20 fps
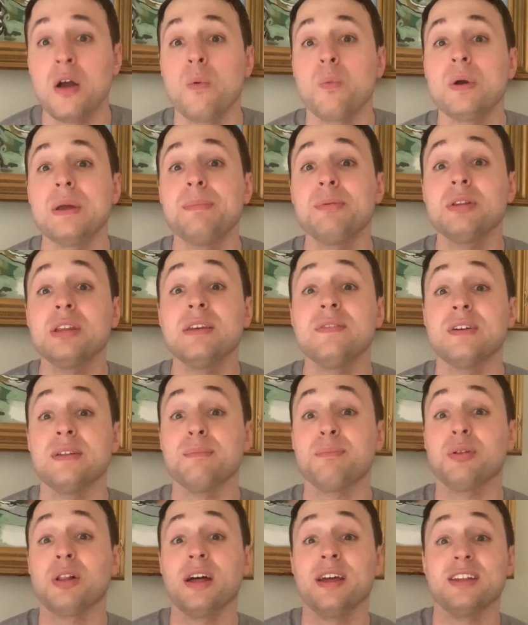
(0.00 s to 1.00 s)
We believe
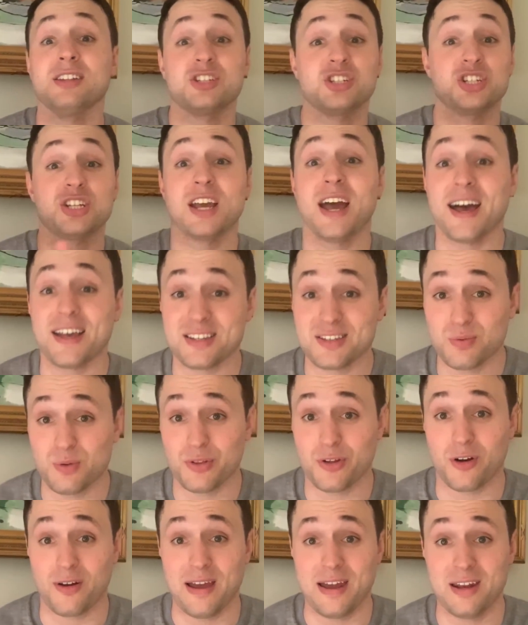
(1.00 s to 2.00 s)
in playing chess
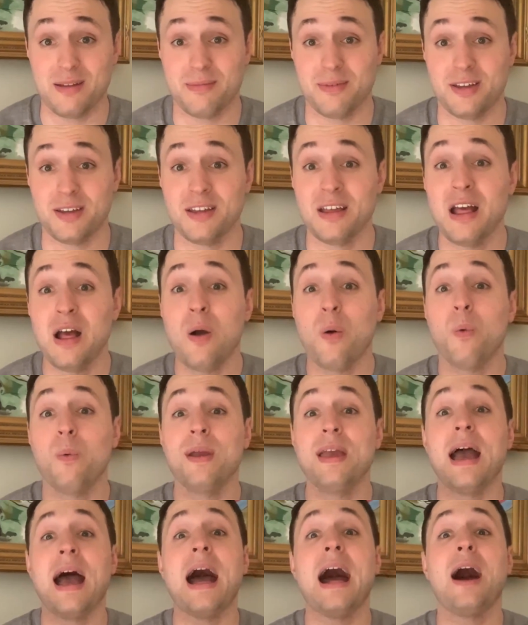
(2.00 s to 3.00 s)
with our enemy.
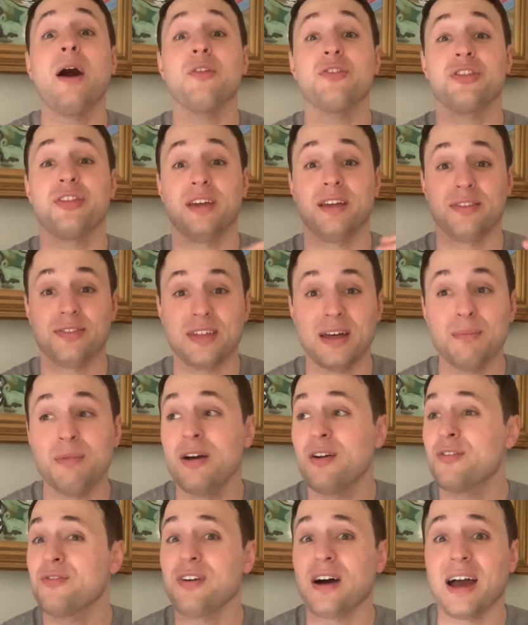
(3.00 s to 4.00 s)
We outthink them
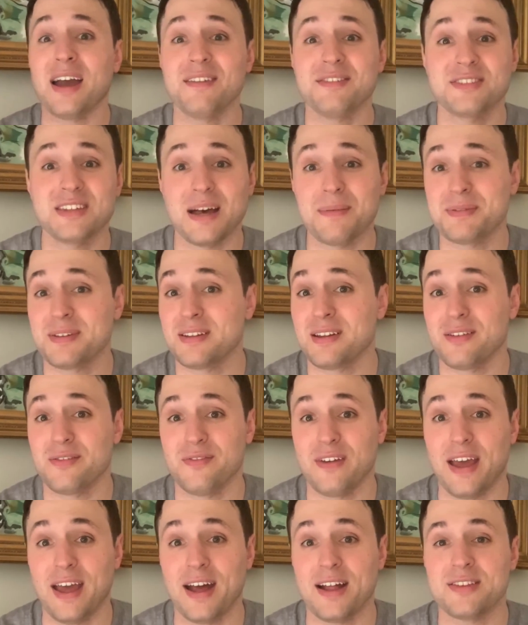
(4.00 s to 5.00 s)
five steps in
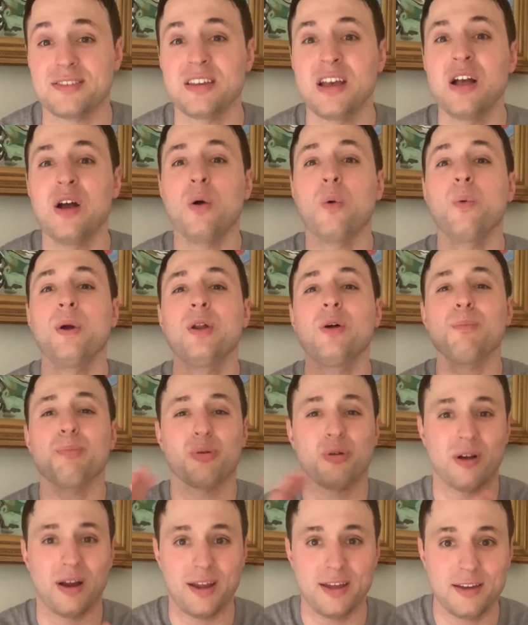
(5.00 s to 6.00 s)
advance. We don't
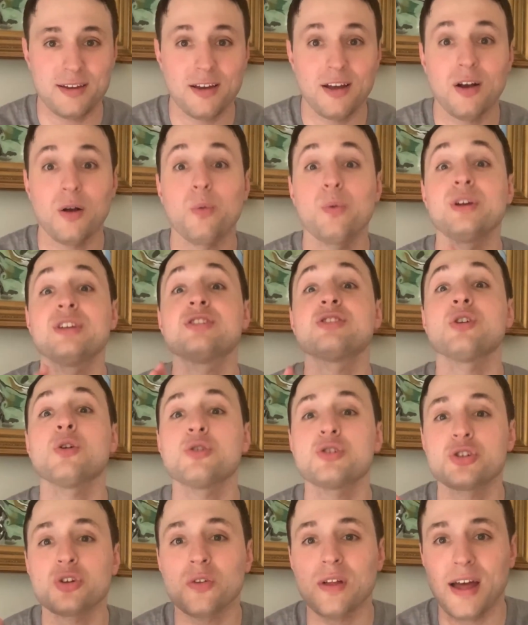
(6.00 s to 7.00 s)
prank, we
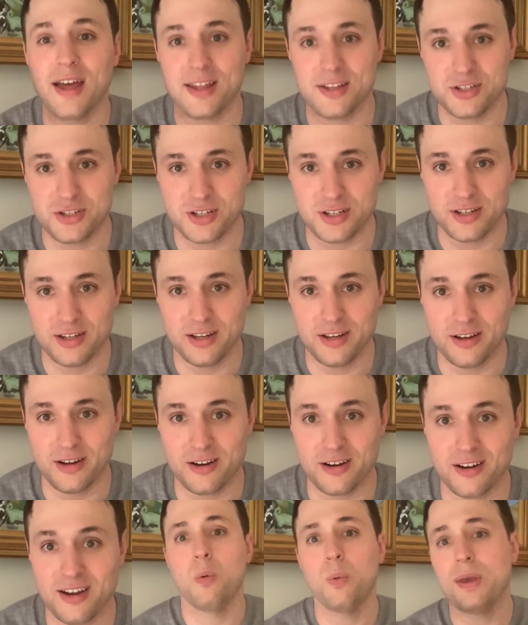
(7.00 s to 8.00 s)
social
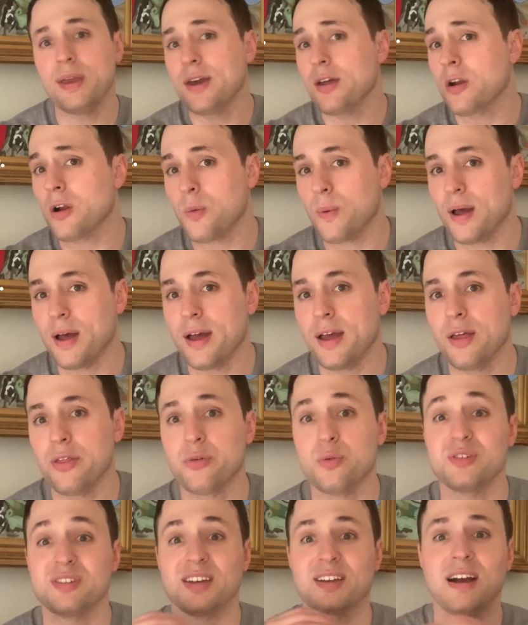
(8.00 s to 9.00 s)
engineer. We get our way
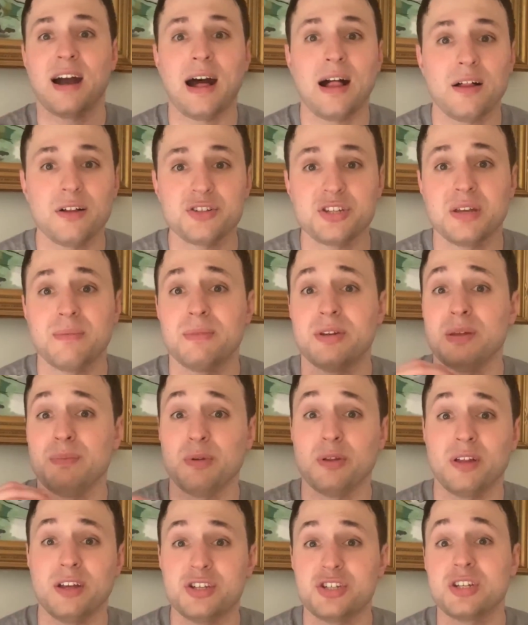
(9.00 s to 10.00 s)
through psychology,
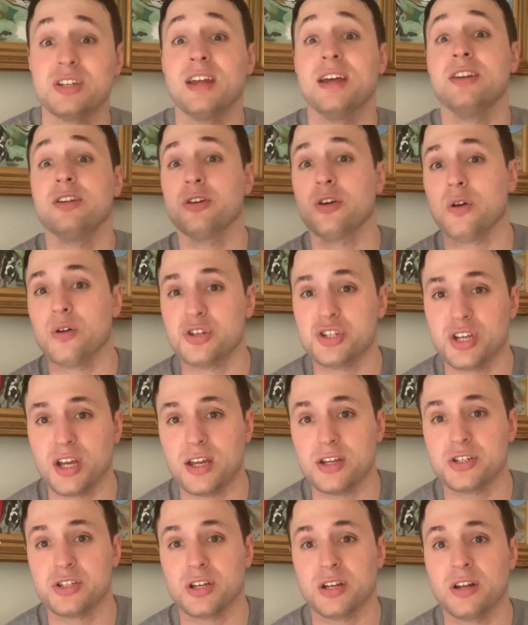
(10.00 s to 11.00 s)
manipulation, and
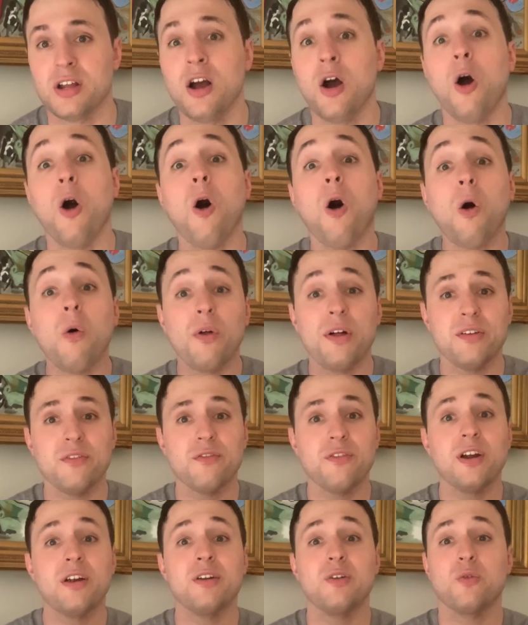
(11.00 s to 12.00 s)
negotiation, all in
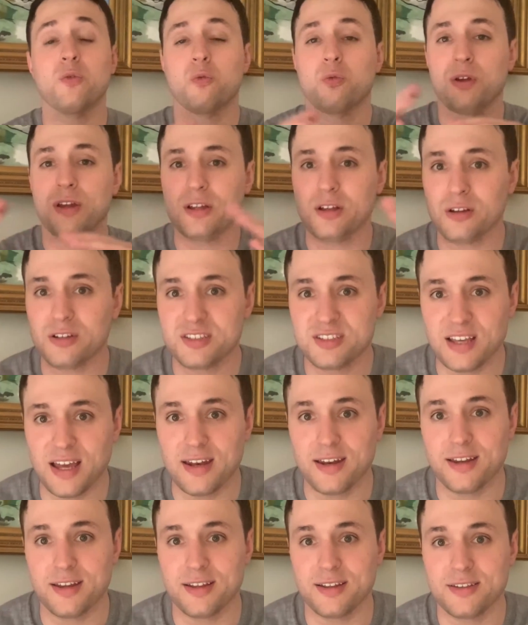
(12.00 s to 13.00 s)
very real
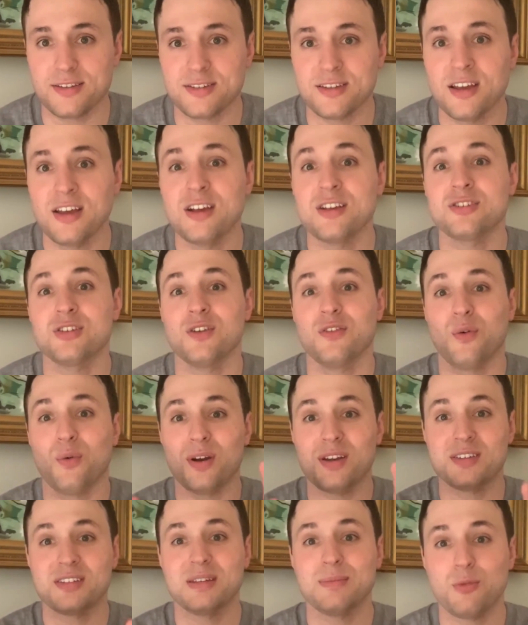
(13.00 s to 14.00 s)
settings. So if you
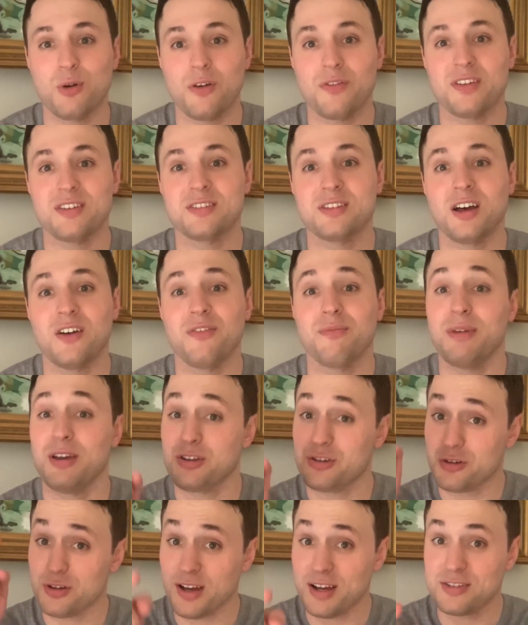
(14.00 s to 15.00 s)
wanna see more of this stuff, make
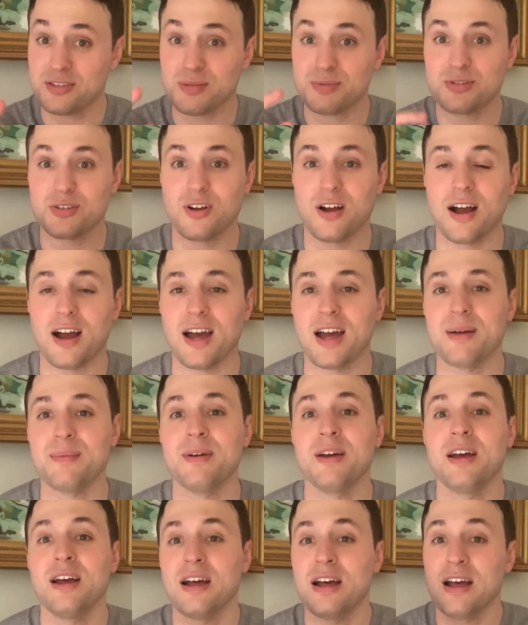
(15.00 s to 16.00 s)
sure you guys subscribe,
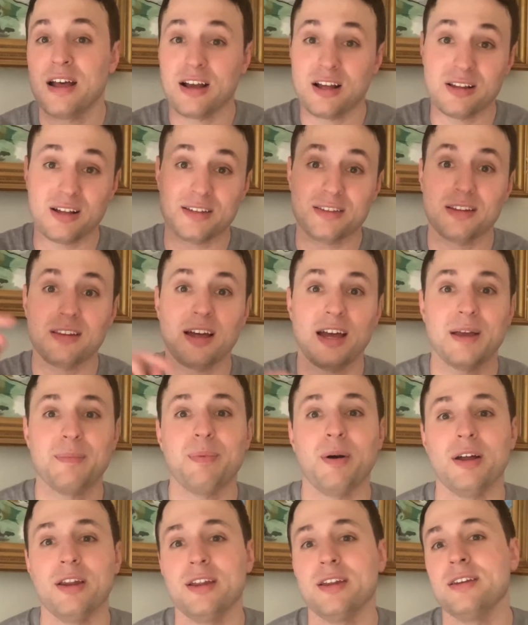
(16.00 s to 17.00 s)
click the like
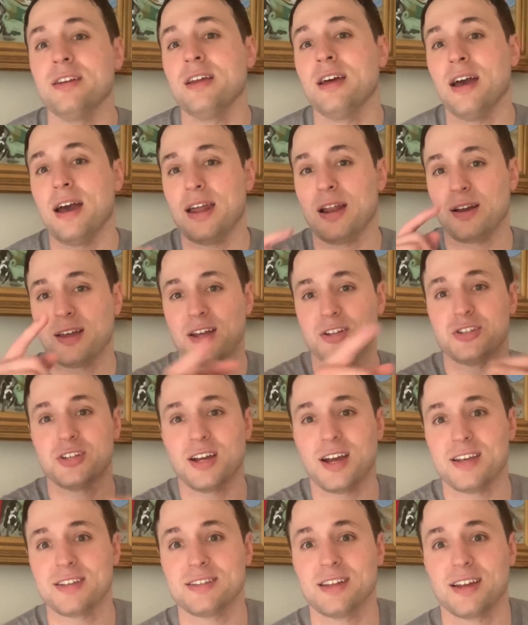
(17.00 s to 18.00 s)
button, and I'll catch you
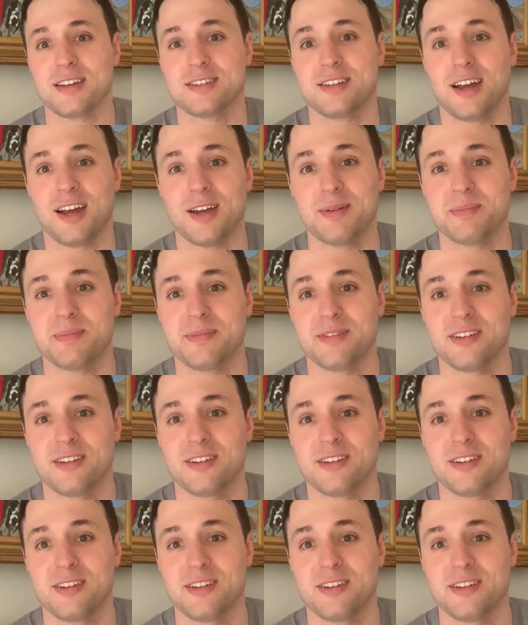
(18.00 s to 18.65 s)
guys next time.